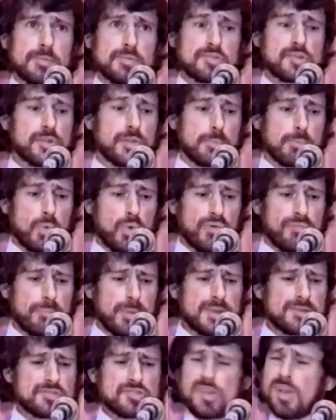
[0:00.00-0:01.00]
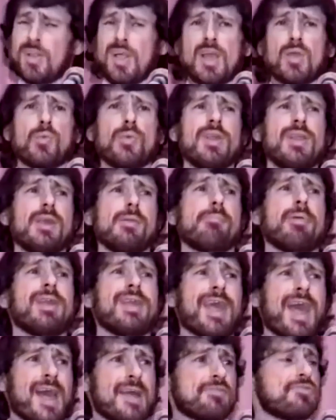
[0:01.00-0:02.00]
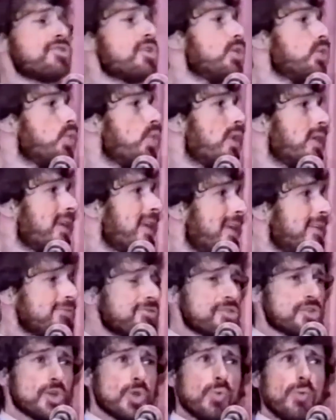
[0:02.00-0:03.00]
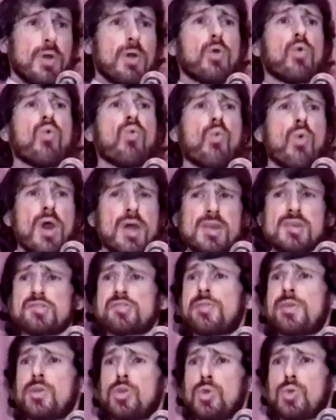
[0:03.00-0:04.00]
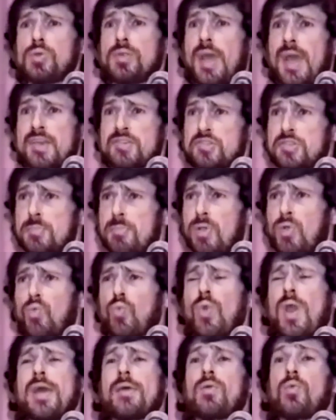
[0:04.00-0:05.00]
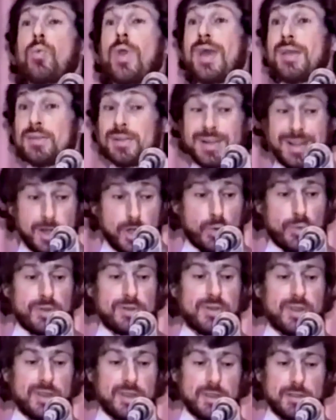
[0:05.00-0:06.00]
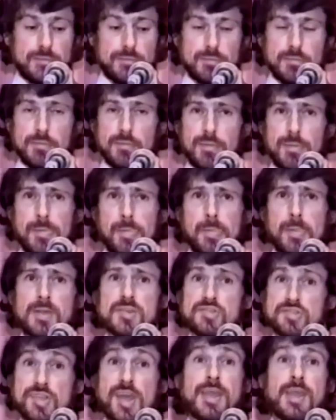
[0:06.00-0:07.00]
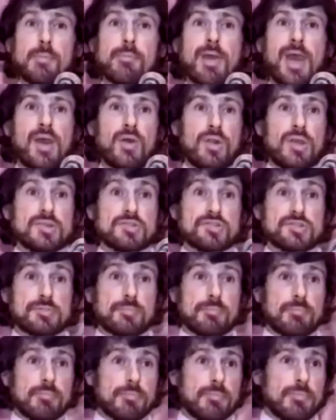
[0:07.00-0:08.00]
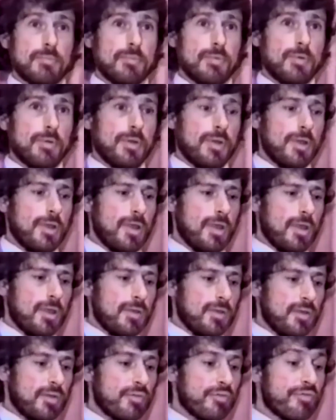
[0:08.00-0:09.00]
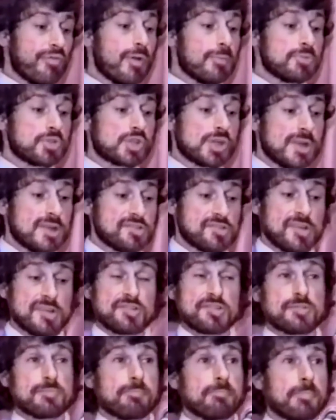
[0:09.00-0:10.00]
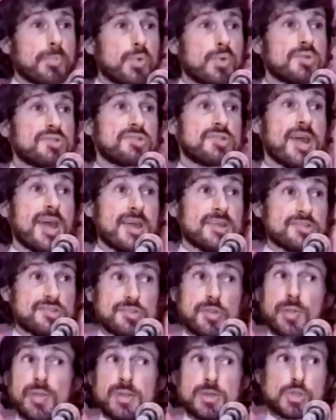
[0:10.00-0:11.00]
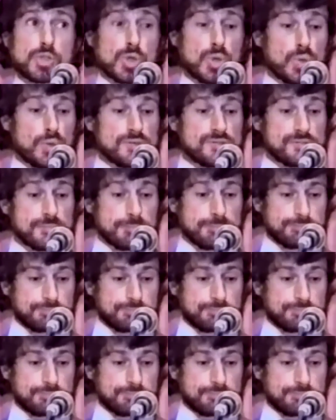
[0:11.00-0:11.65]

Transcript: to the movement until I really began to look into what does the New Testament re- read literally say about us from Jesus, who says to the Jews